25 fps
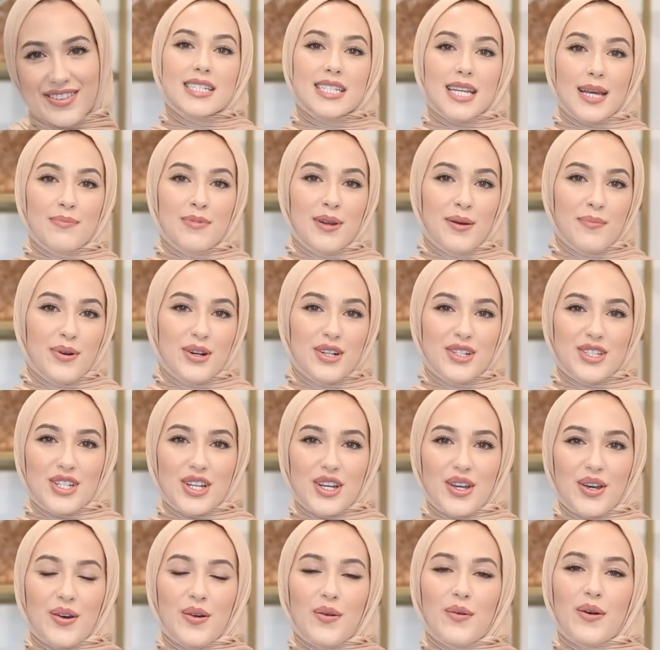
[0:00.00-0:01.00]
Tip number
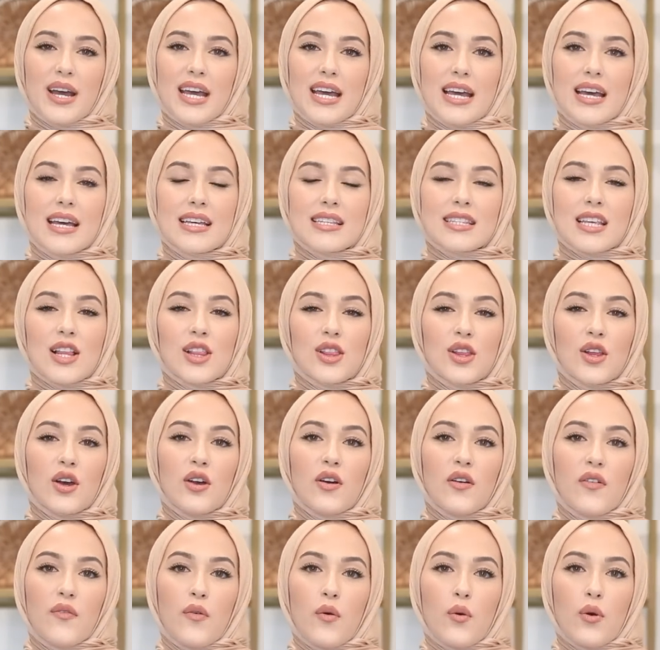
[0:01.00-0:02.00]
two is
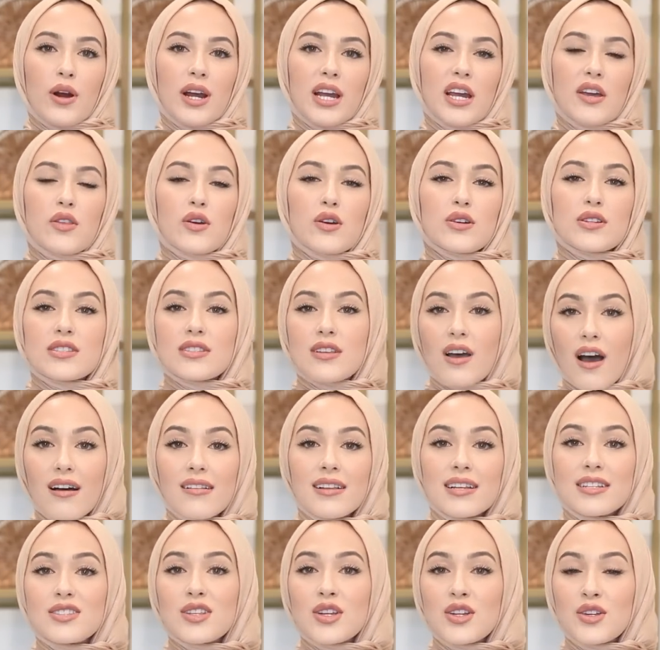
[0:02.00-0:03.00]
look for either
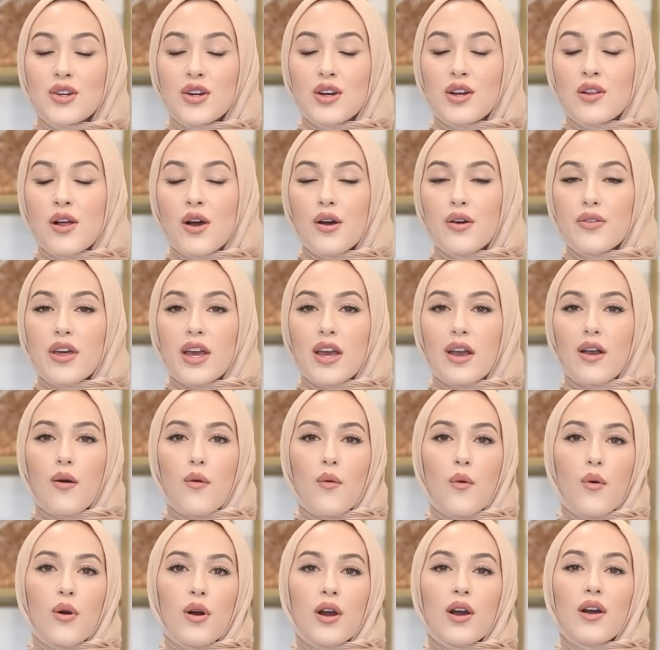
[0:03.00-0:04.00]
solids in your clothing
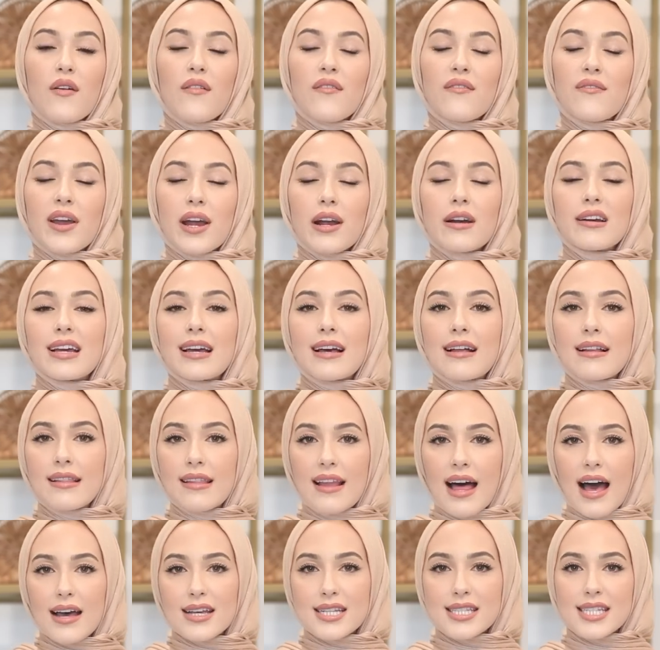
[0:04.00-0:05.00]
or very
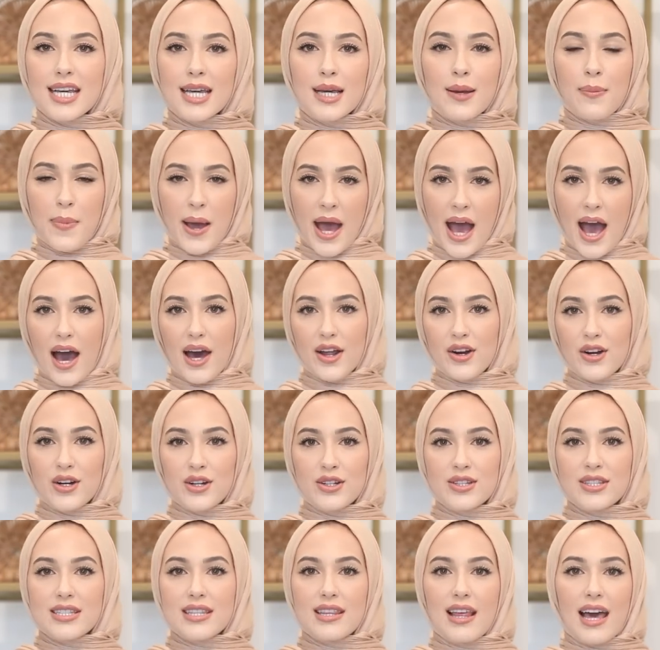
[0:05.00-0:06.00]
classic
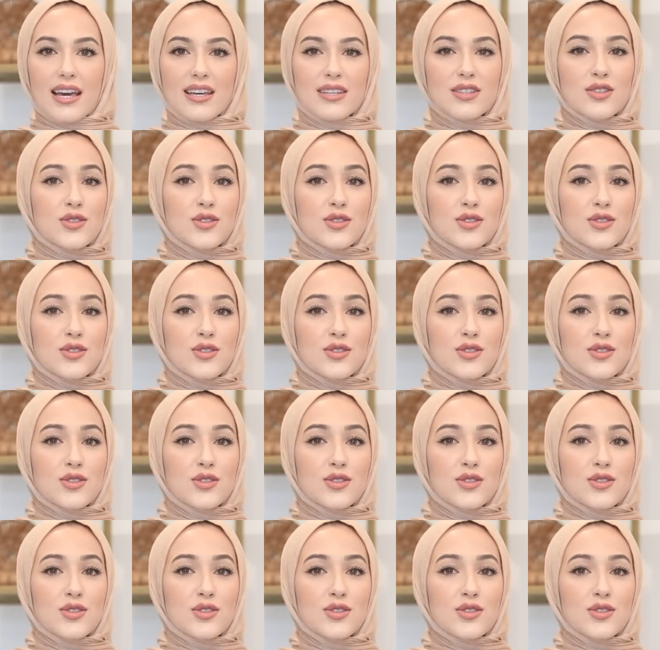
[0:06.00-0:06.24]
patterns like